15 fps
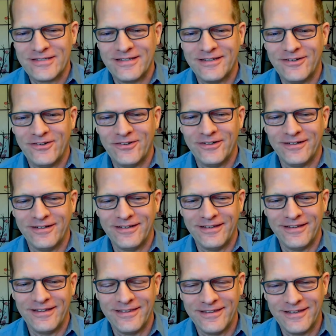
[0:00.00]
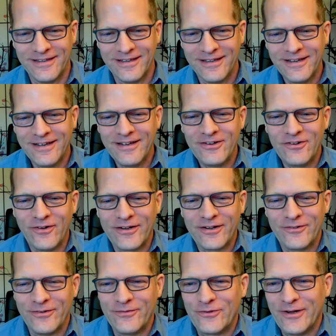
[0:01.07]
and currently the director
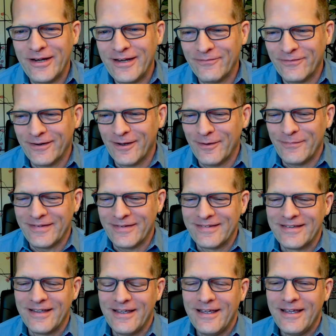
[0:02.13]
of training for Compass.